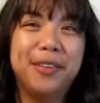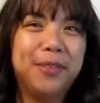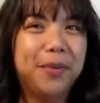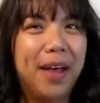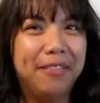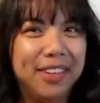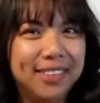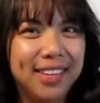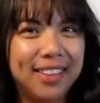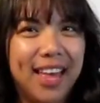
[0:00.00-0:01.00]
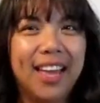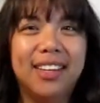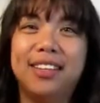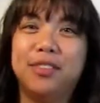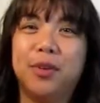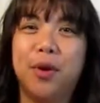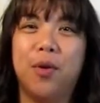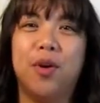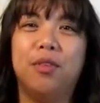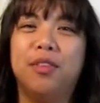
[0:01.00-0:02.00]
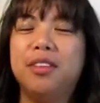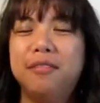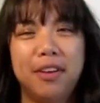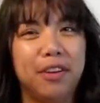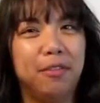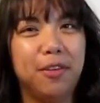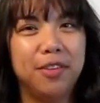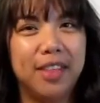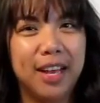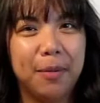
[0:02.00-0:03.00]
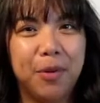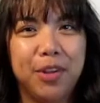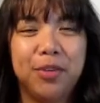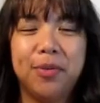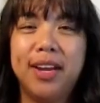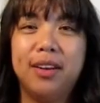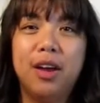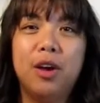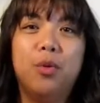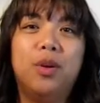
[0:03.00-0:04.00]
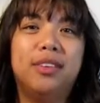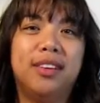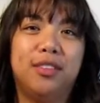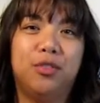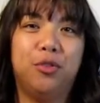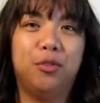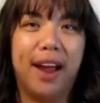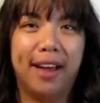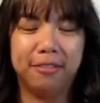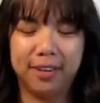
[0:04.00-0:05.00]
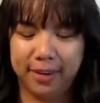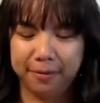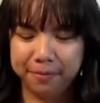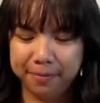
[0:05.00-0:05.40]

So having said that, let's go over the very first thing I'm going to rate, which is drafting.